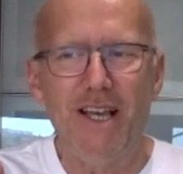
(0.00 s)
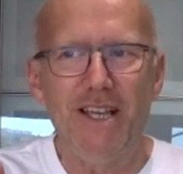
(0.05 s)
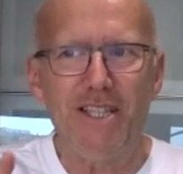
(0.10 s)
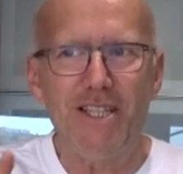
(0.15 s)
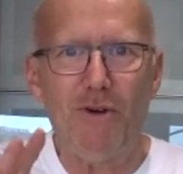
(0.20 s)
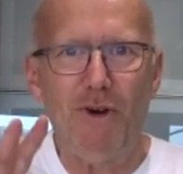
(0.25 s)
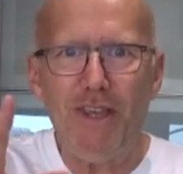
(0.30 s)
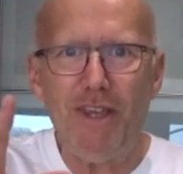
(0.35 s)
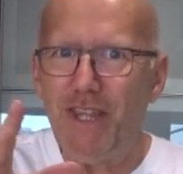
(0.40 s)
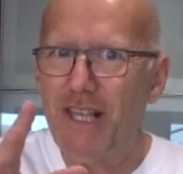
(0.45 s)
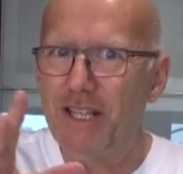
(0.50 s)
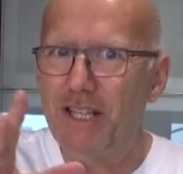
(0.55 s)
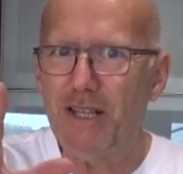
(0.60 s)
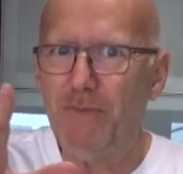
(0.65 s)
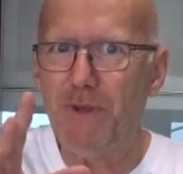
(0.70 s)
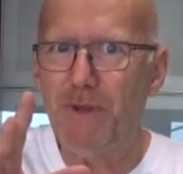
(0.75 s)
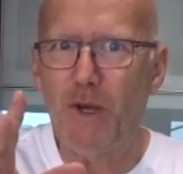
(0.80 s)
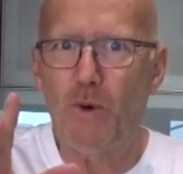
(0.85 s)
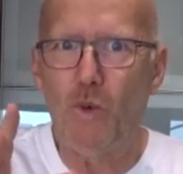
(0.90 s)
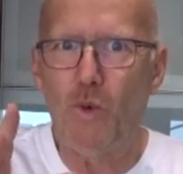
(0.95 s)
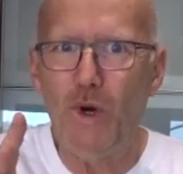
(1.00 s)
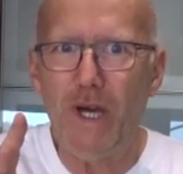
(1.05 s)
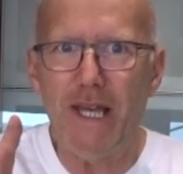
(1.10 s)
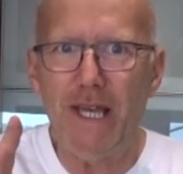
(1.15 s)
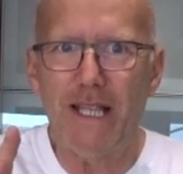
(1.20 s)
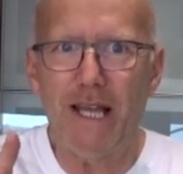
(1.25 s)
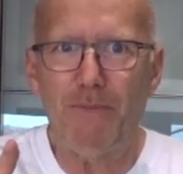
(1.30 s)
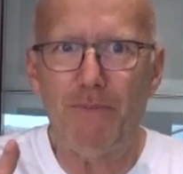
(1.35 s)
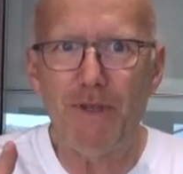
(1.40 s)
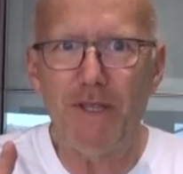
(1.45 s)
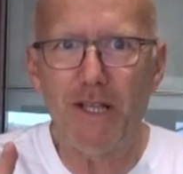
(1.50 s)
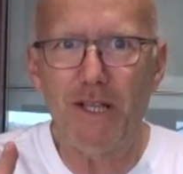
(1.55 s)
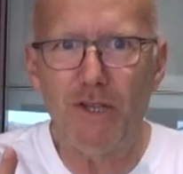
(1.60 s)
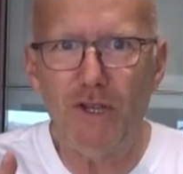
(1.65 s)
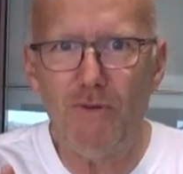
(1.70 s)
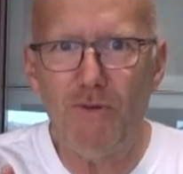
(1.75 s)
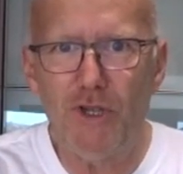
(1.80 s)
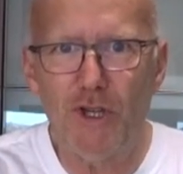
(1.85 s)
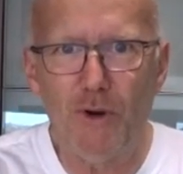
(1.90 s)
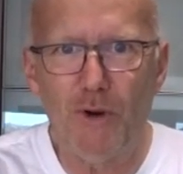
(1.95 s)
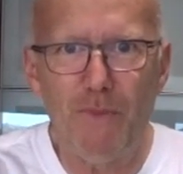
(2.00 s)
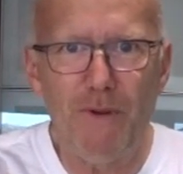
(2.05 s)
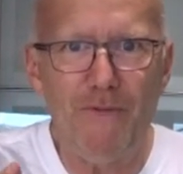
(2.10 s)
So I think something weird happened at YouTube.